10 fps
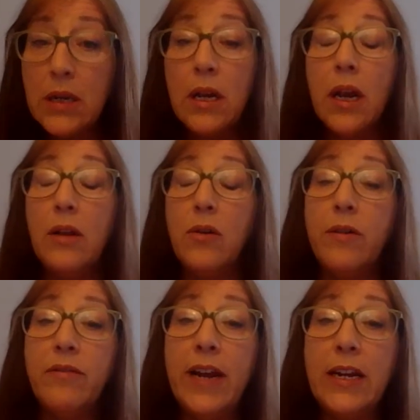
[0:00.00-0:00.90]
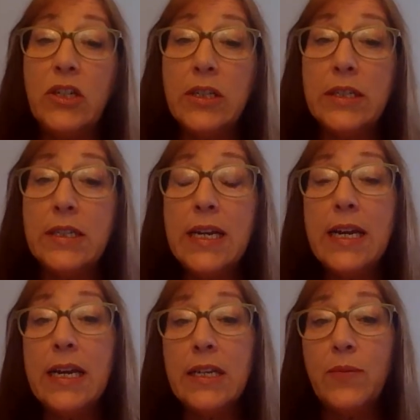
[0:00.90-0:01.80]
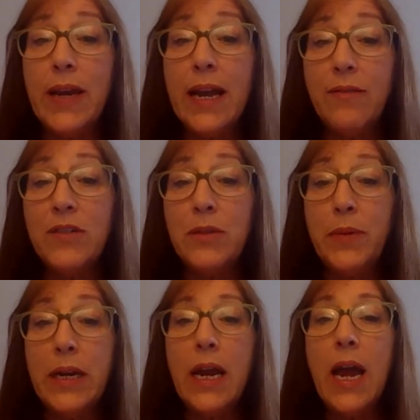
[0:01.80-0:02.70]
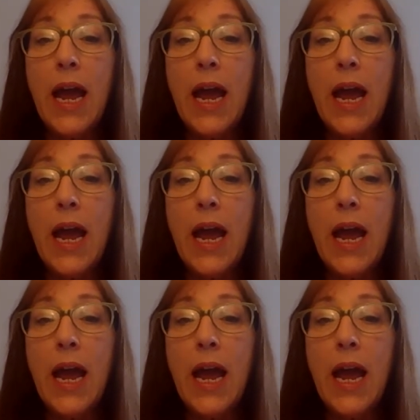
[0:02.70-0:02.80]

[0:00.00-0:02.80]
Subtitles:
and doing fractions is we have to be